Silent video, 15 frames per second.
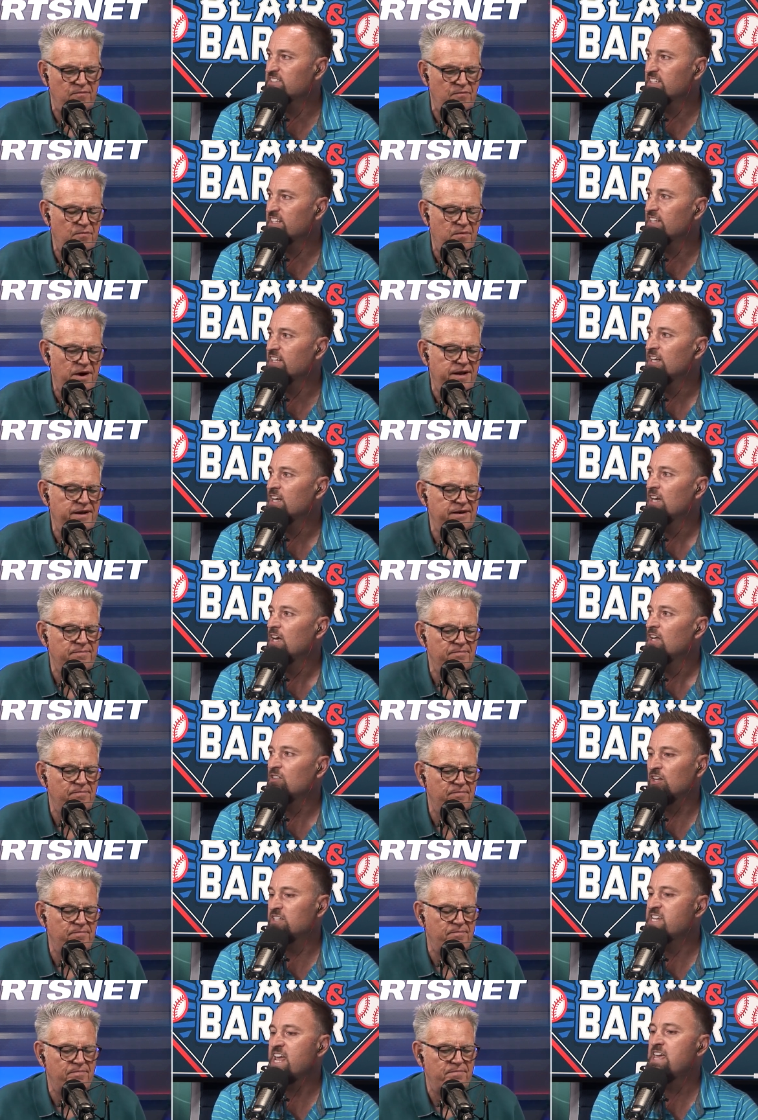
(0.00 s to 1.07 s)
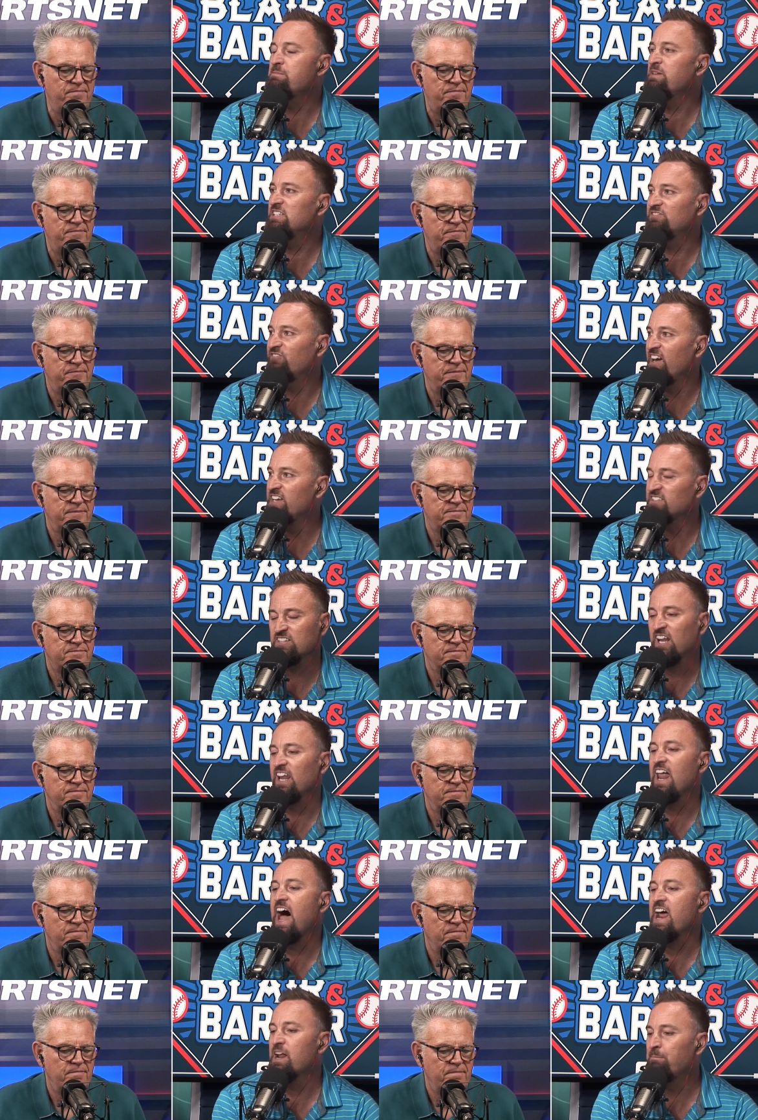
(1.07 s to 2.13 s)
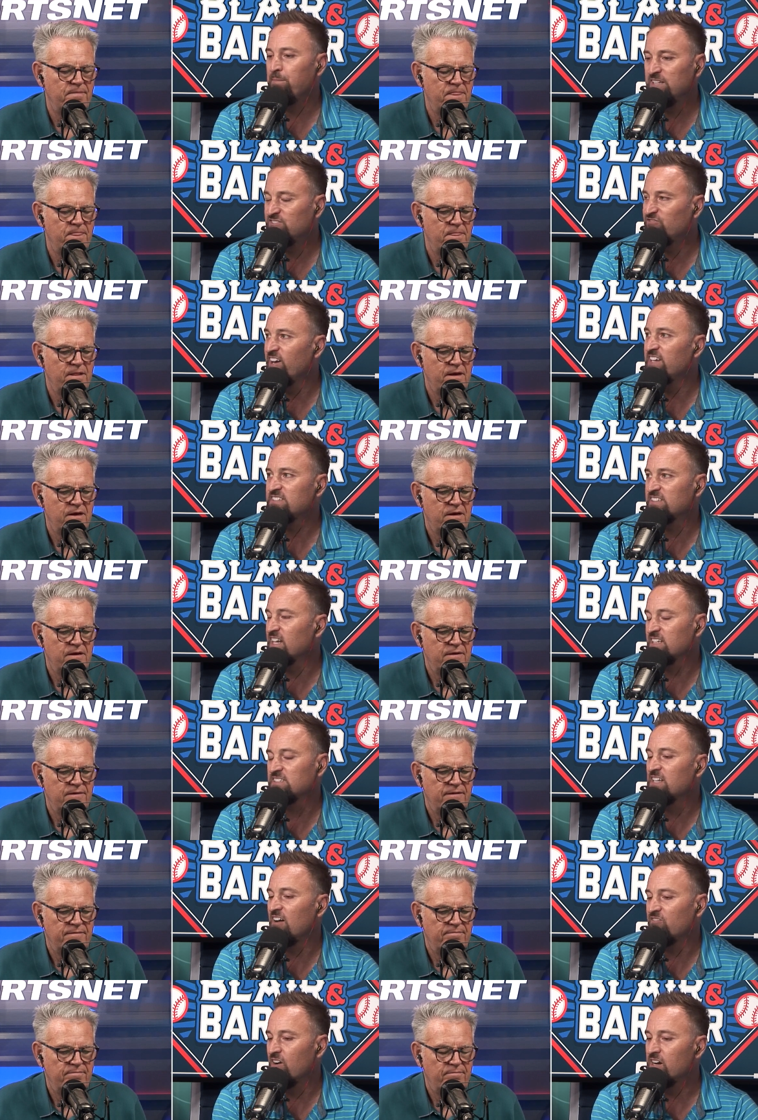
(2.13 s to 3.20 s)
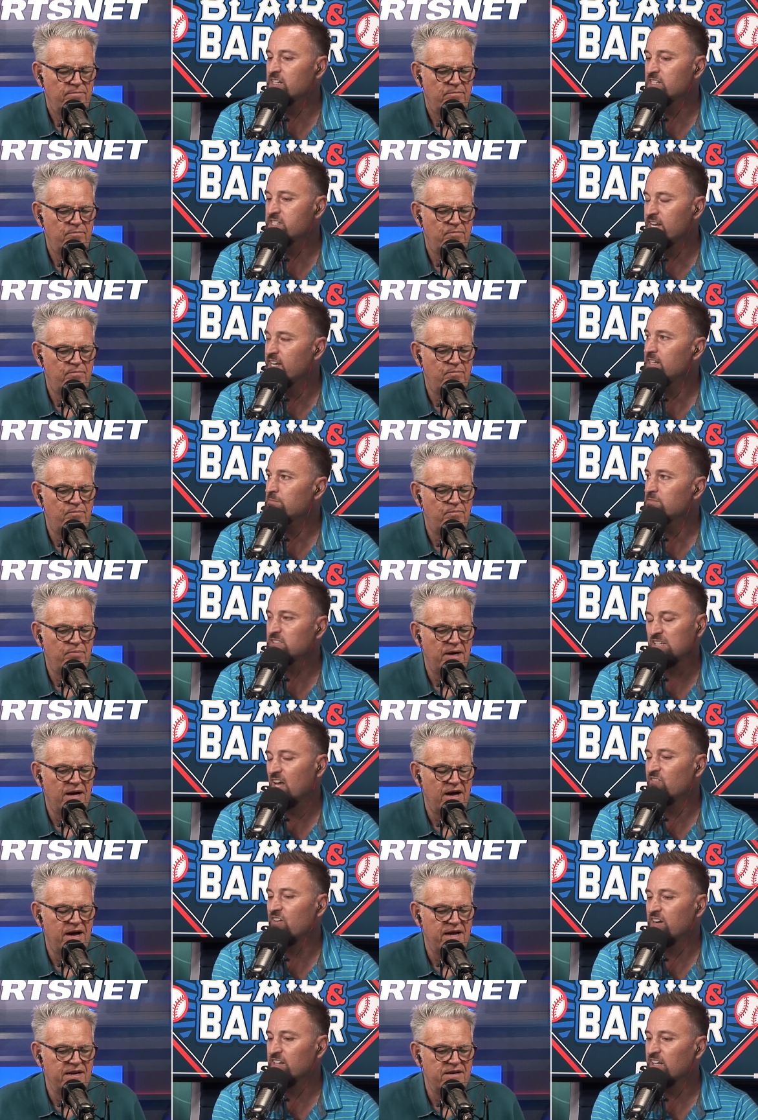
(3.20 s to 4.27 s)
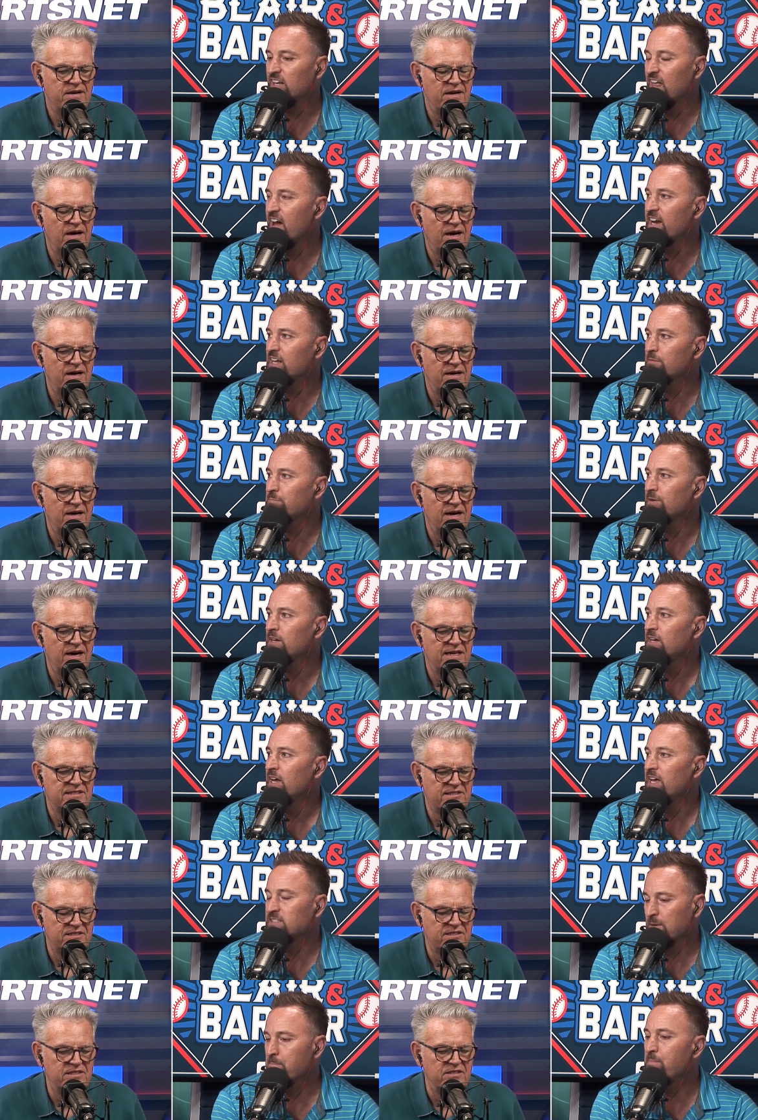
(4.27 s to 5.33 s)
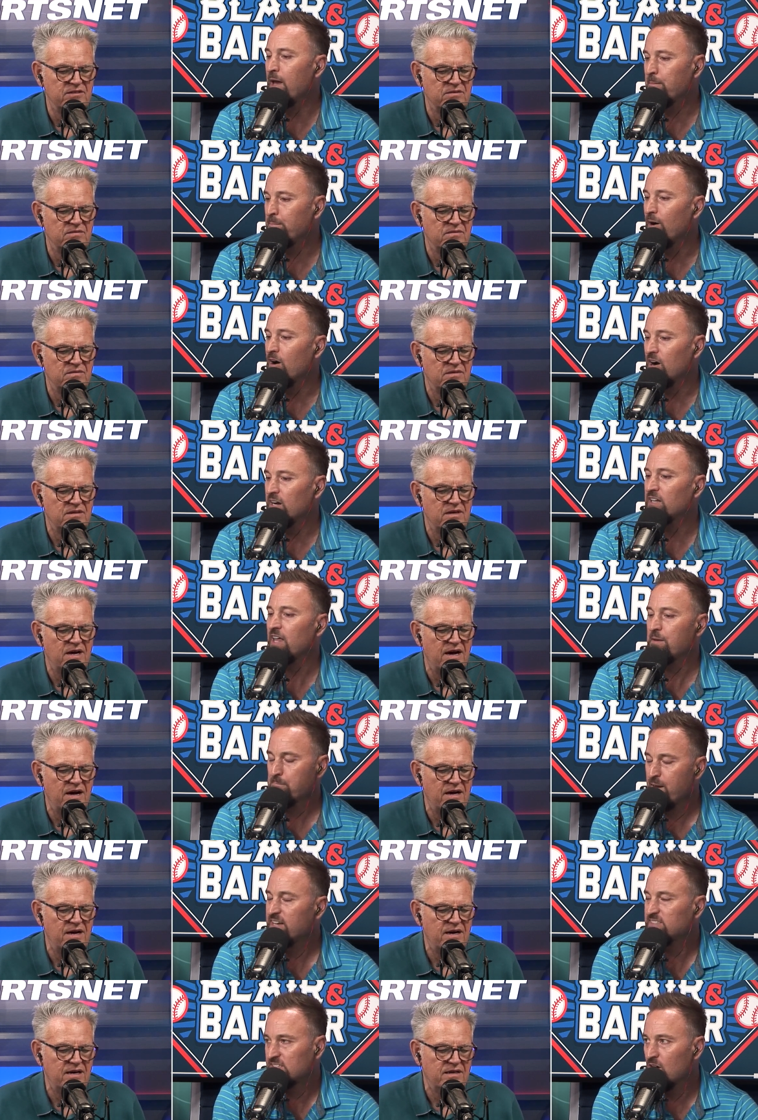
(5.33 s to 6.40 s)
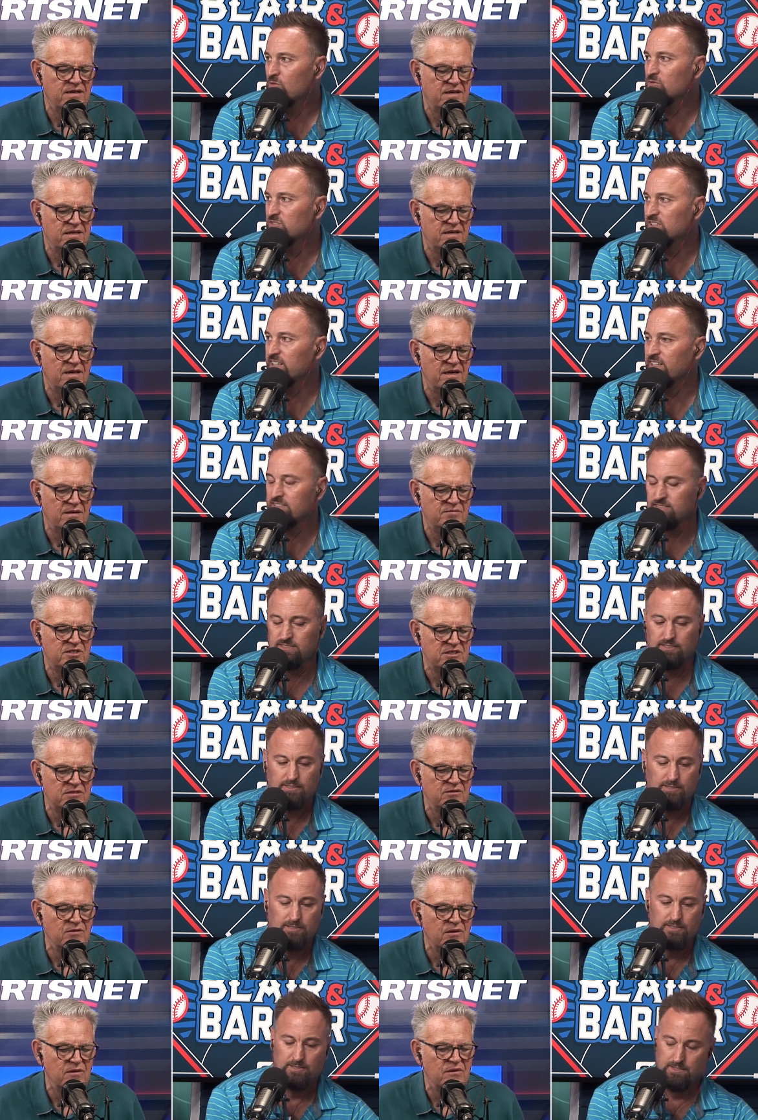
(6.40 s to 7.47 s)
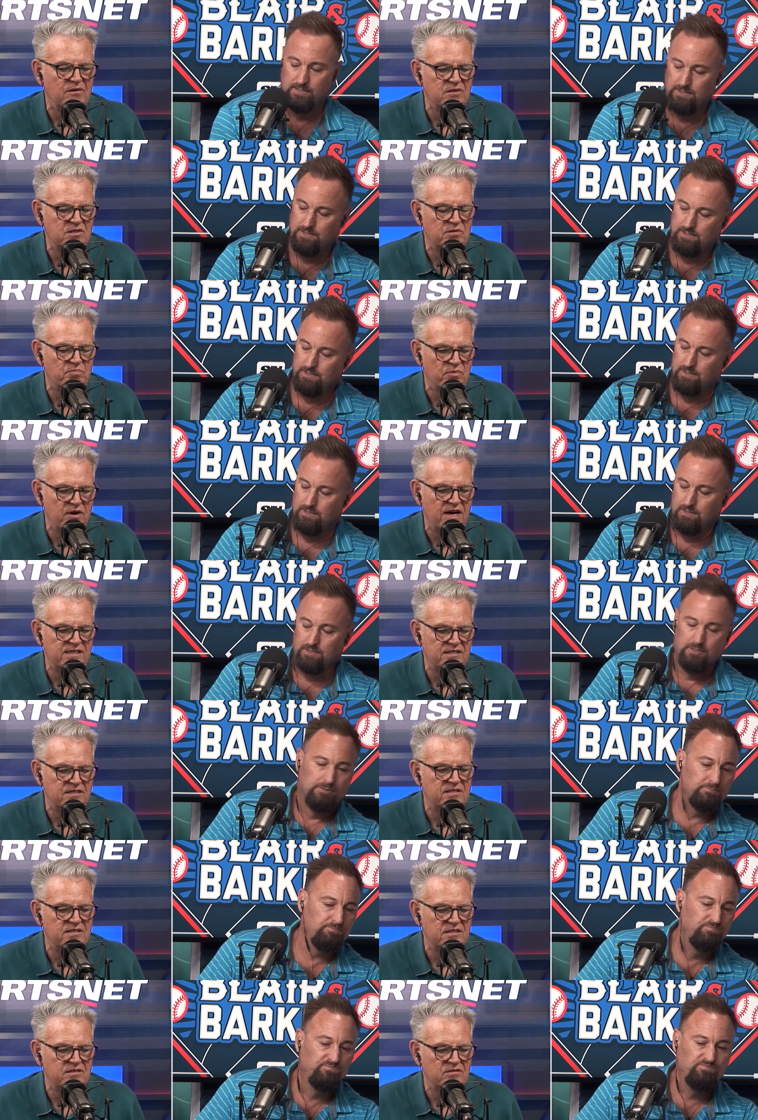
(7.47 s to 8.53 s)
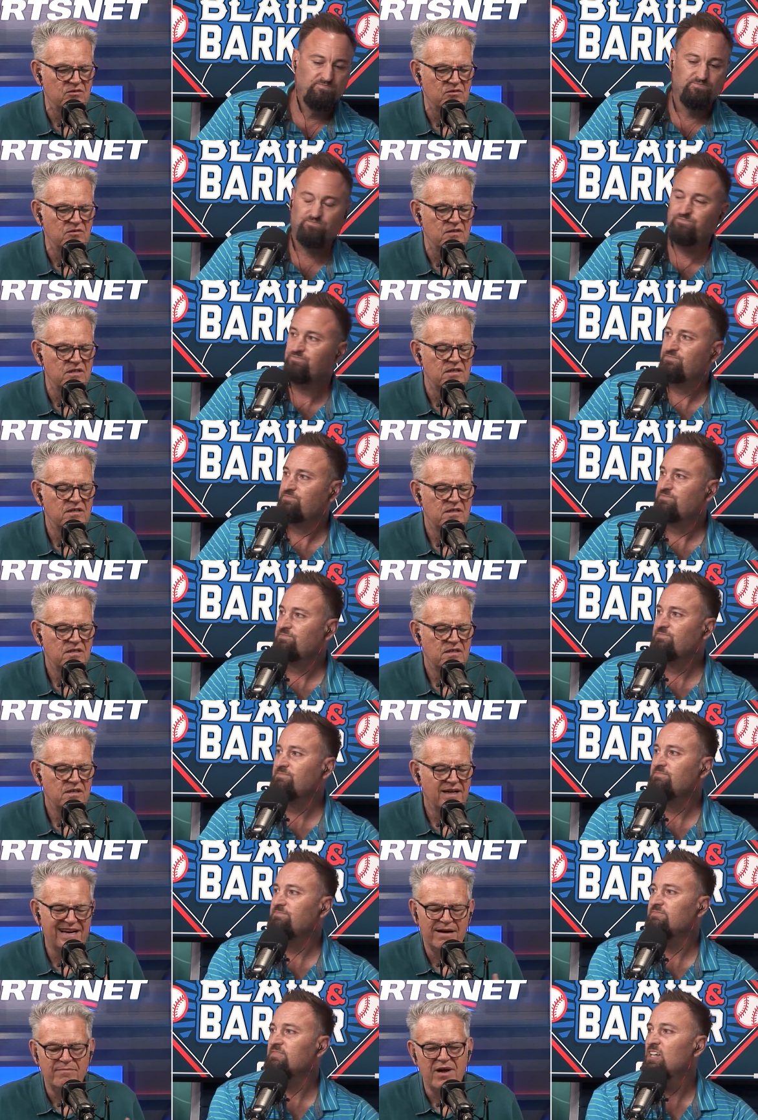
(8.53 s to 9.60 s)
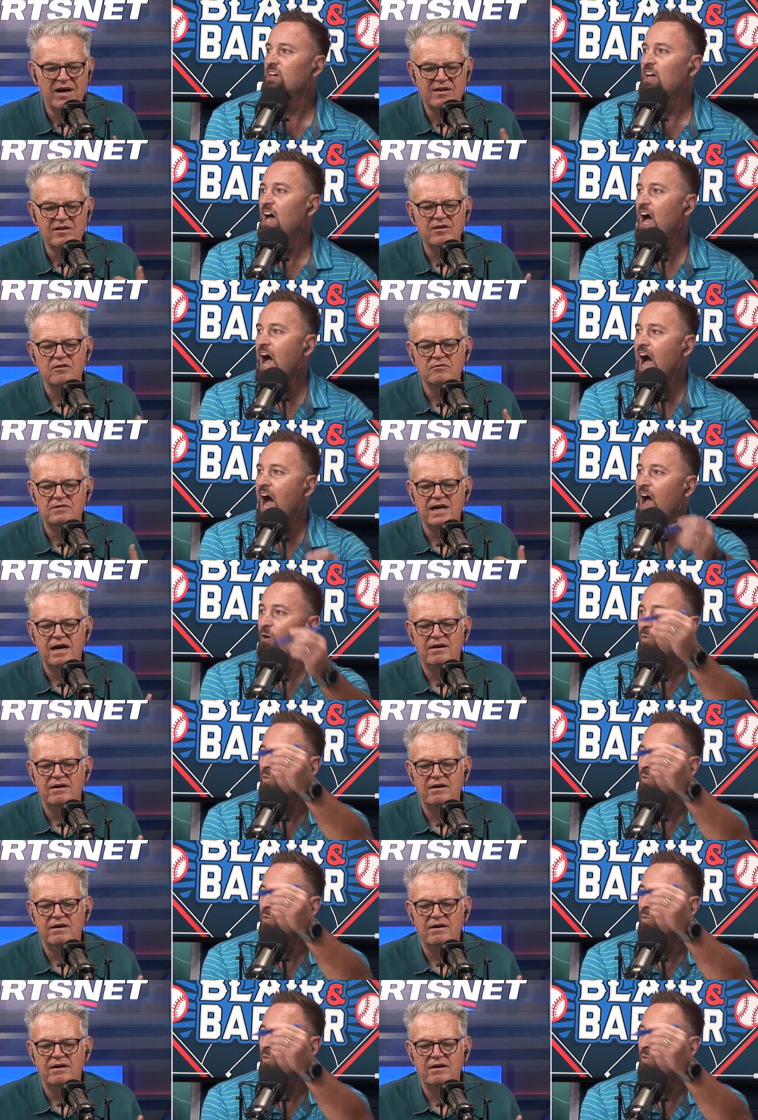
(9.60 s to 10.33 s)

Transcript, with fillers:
Speaker 1: and right. the team he's facing, the lineup he's facing. Like it's not a very good team. It's but not a very I, good lineup. I it's still, a big park.
Speaker 2: Like I, makes total sense. I'm still a little surprised it's this early. Like I'm not going to go down.